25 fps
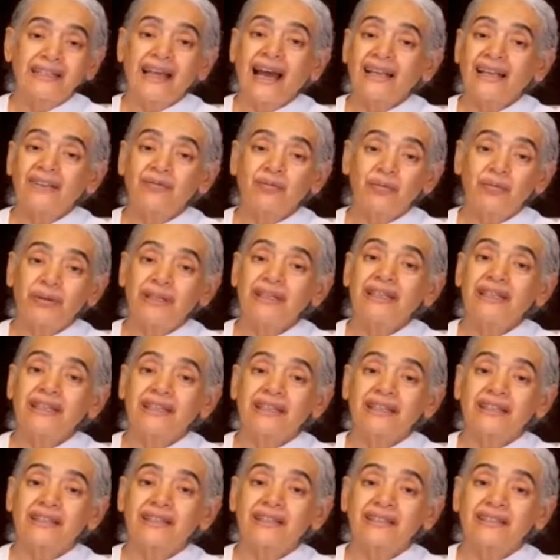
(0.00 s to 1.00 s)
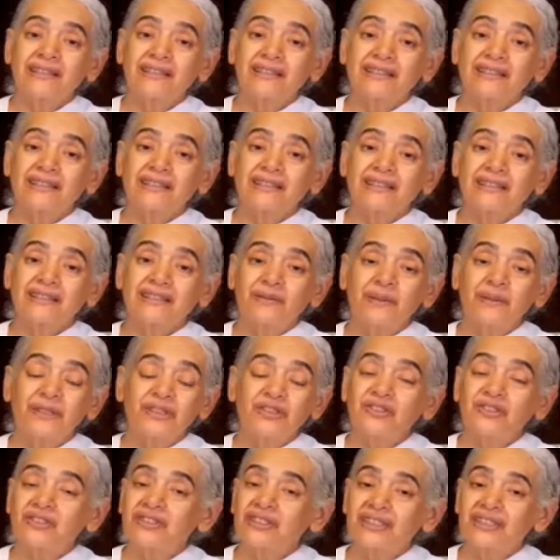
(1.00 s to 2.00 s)
That being
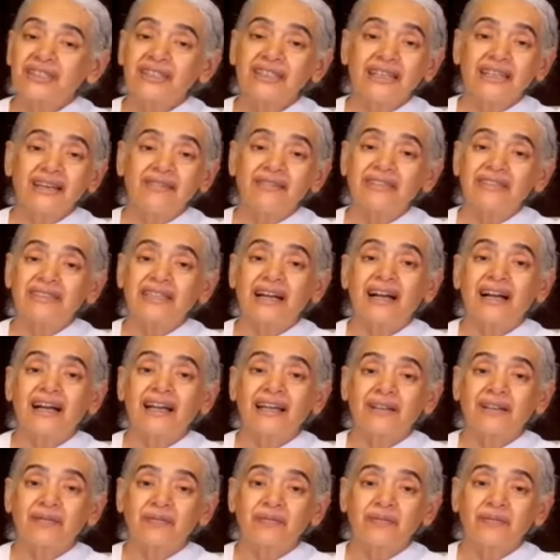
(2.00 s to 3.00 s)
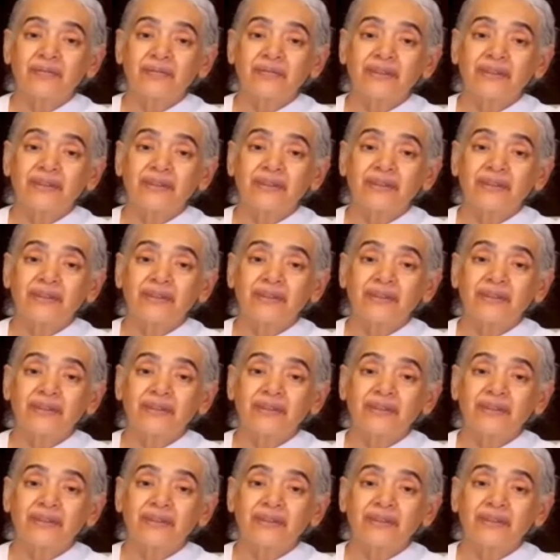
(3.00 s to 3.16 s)
which can never die.